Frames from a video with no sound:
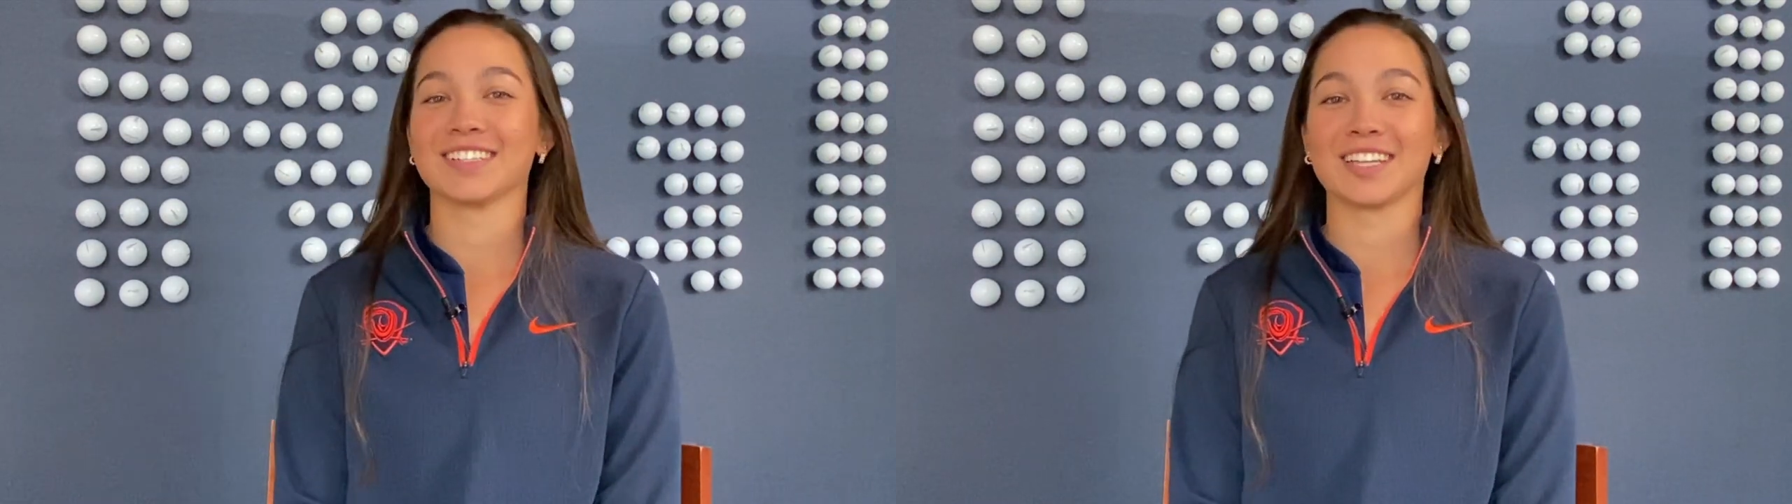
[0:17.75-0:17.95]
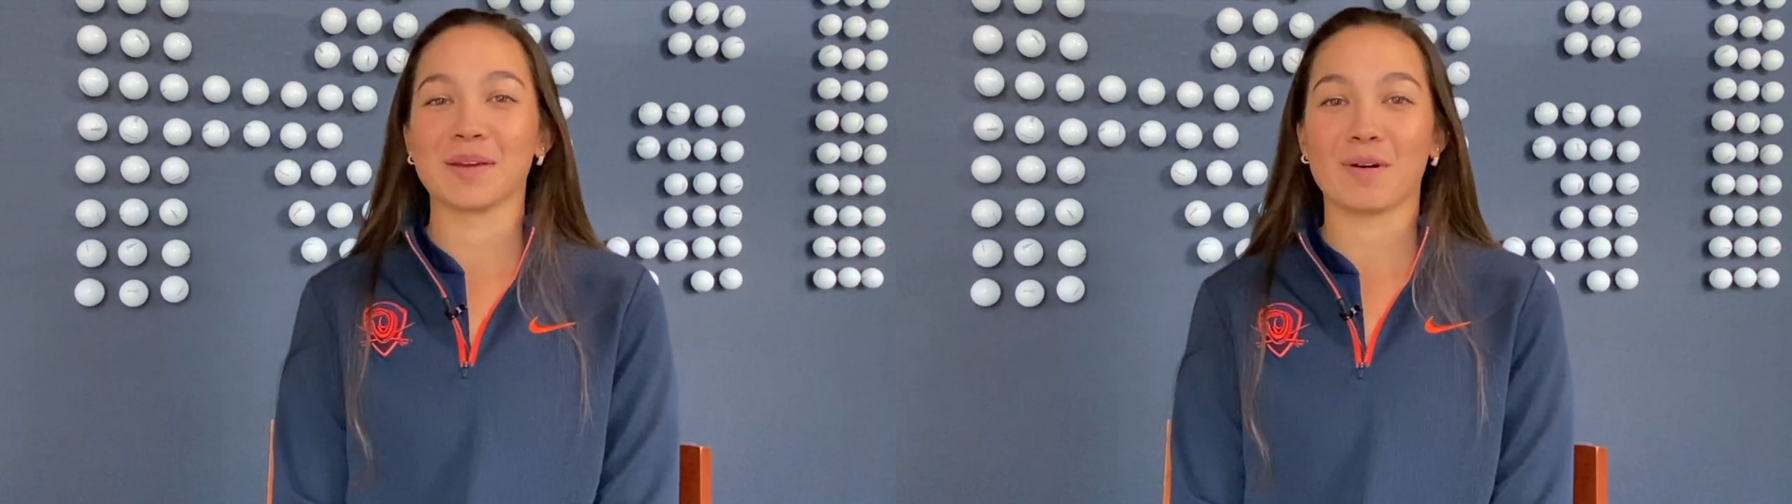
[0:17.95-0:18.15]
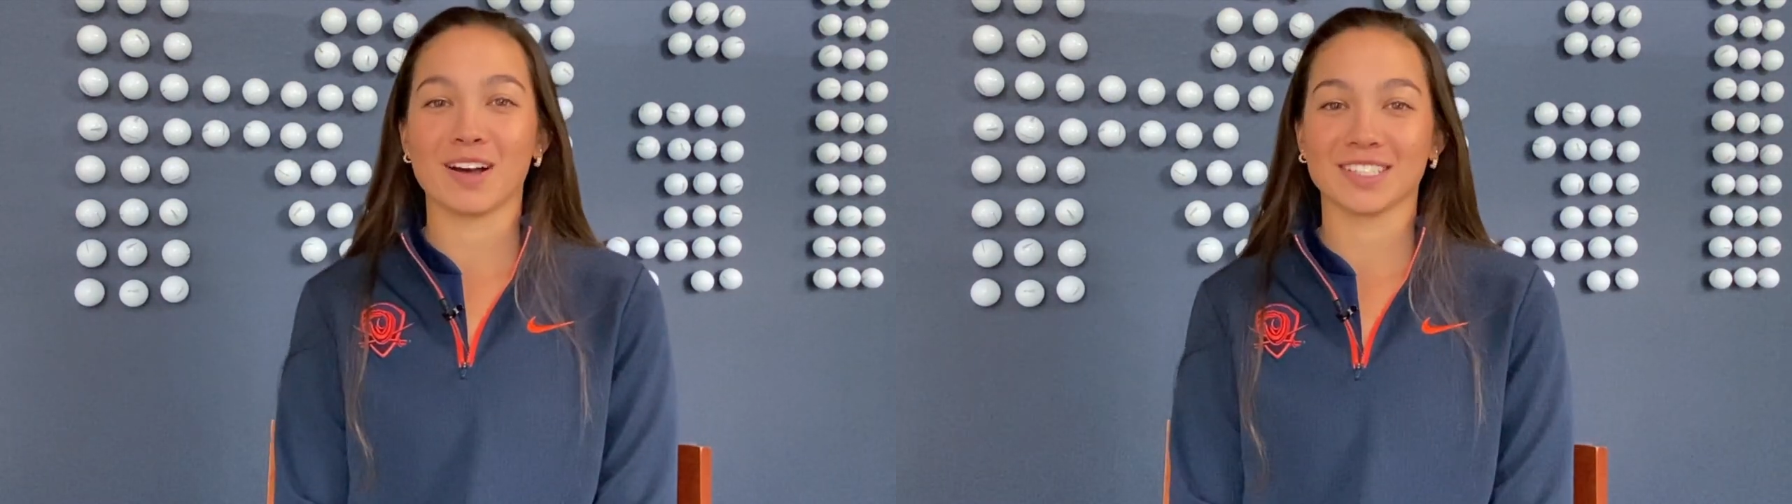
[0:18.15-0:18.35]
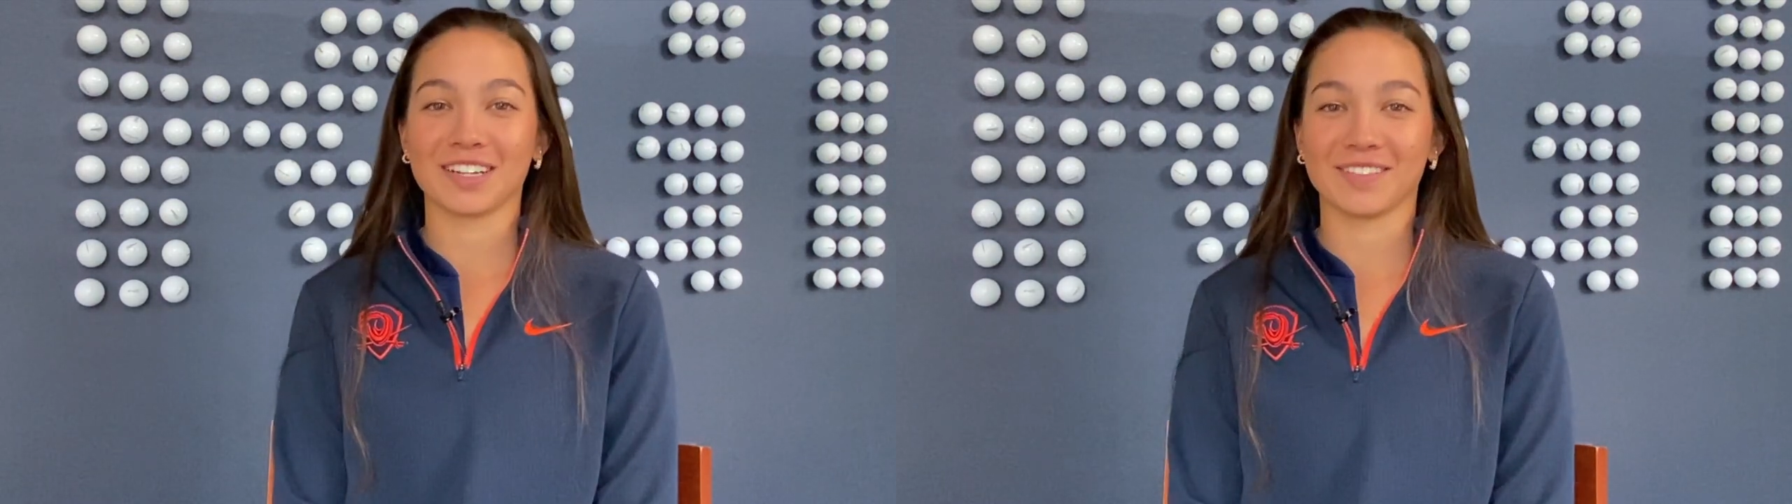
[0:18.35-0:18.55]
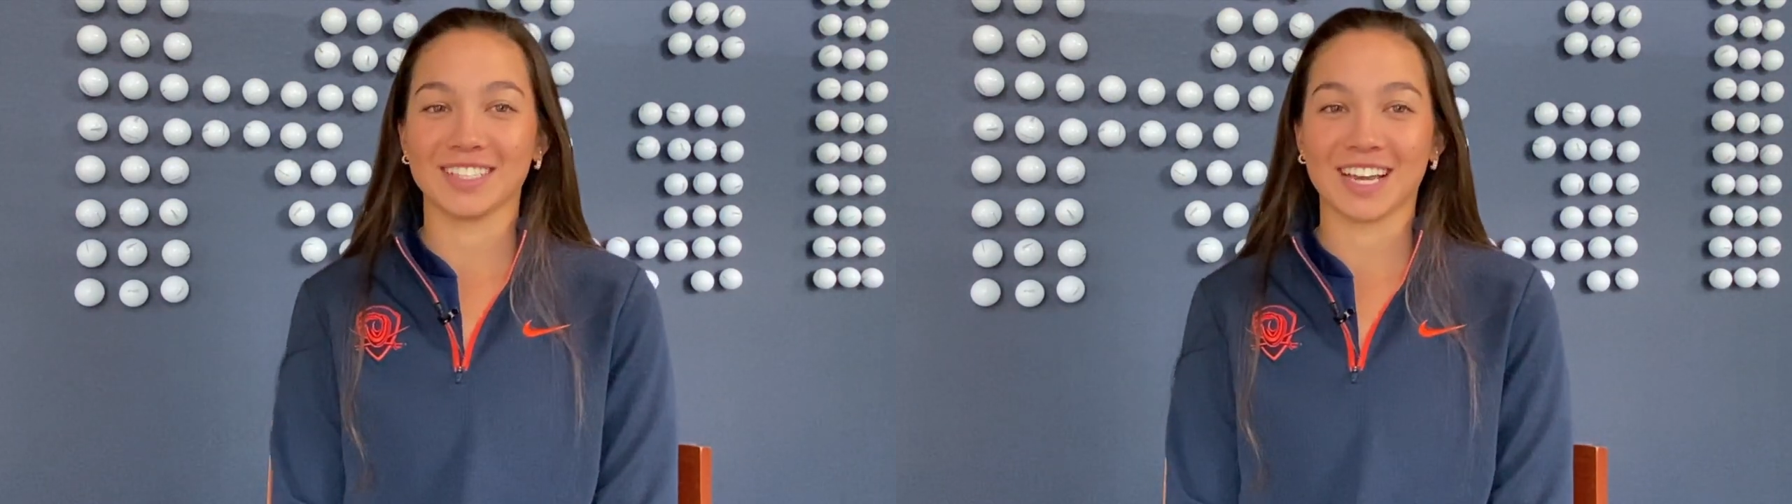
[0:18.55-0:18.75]
stay
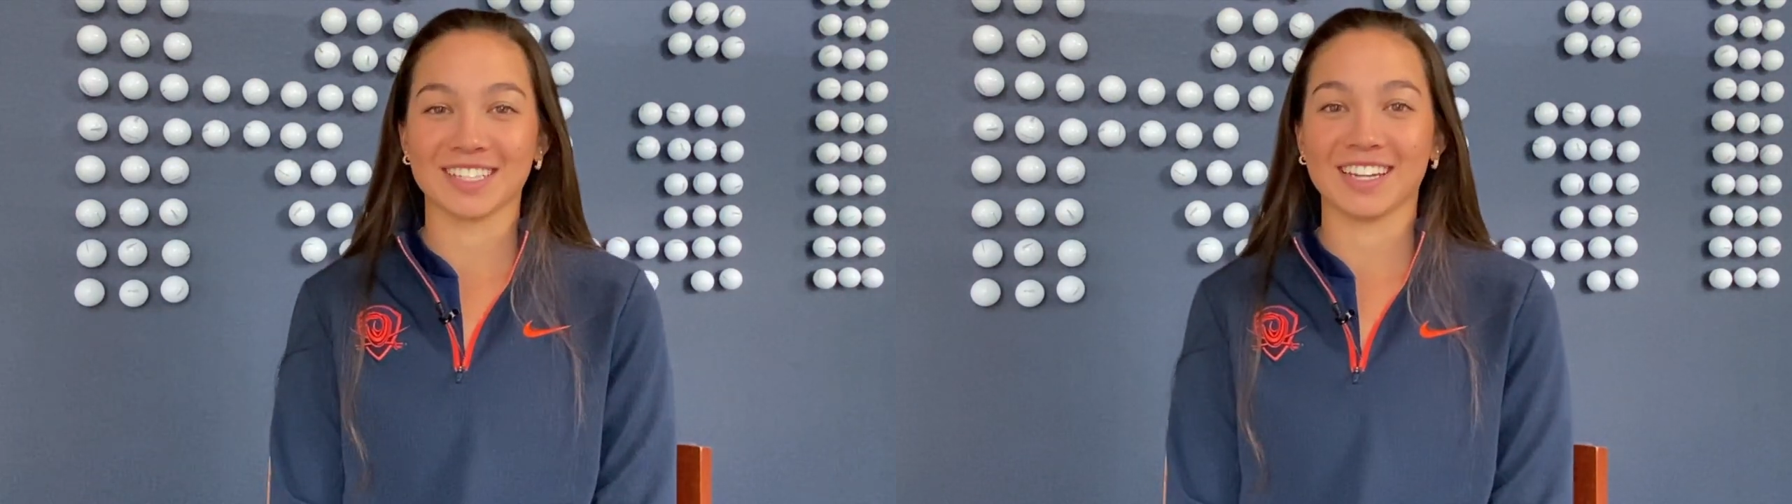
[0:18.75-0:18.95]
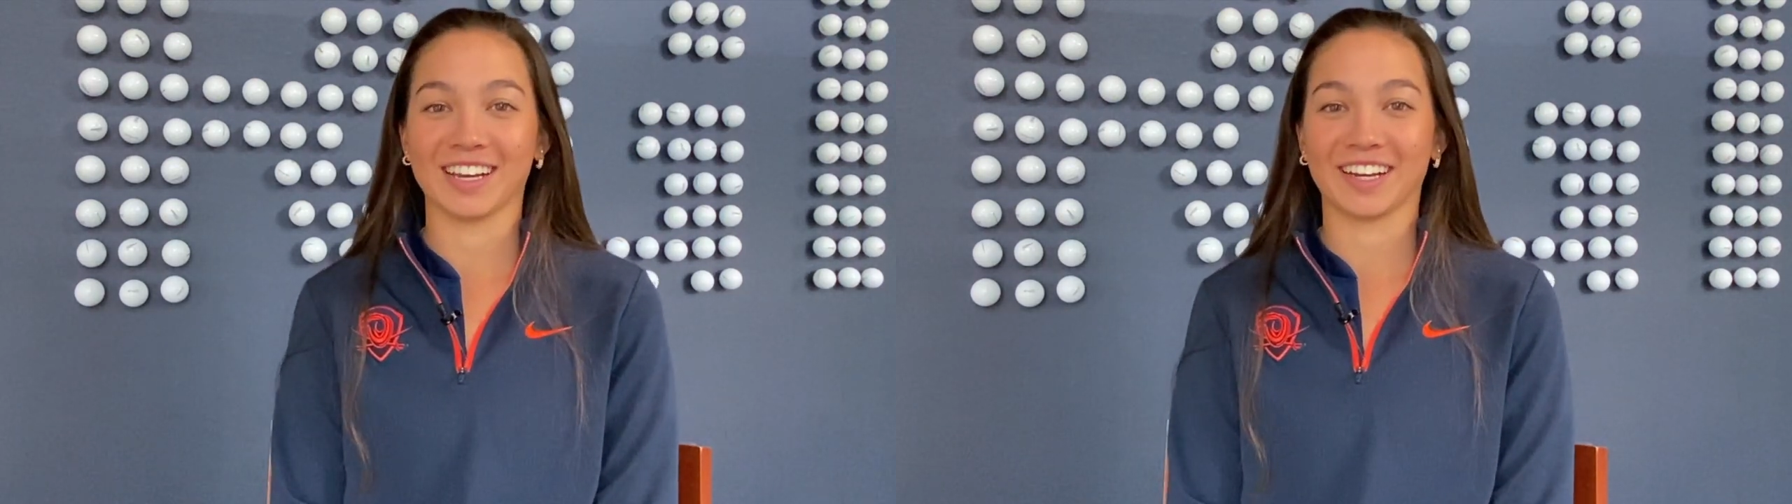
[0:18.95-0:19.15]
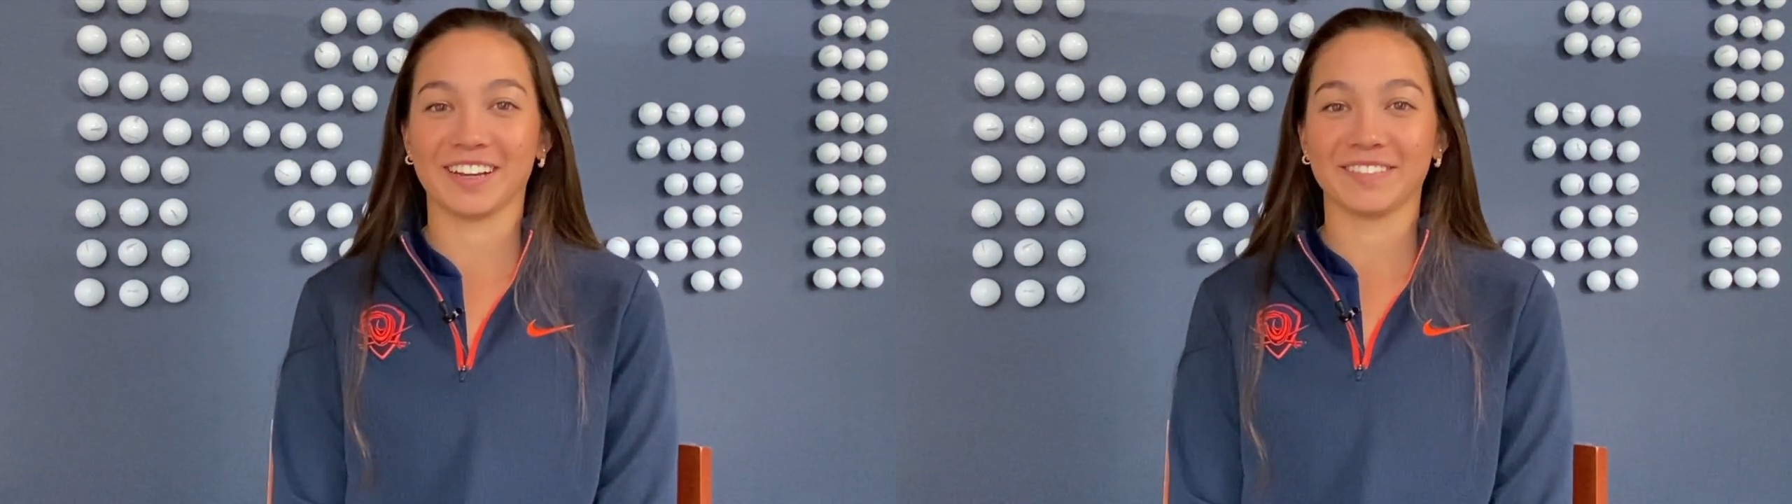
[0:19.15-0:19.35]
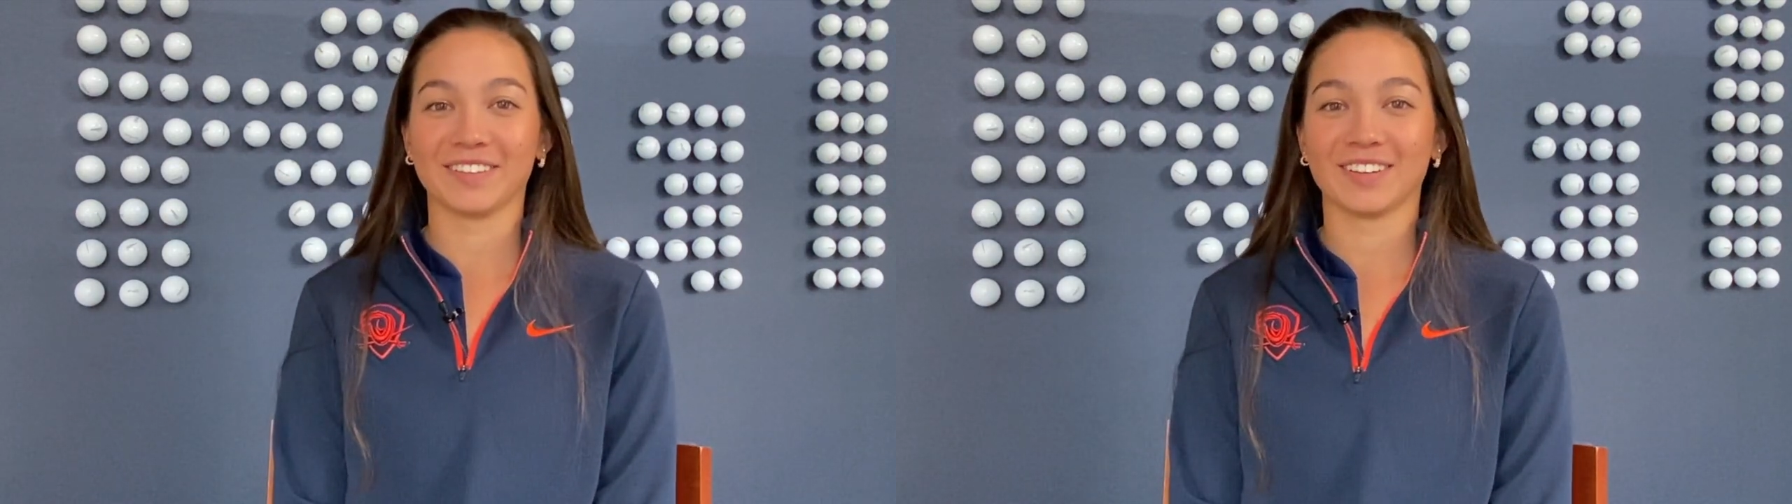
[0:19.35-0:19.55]
positive and test negative.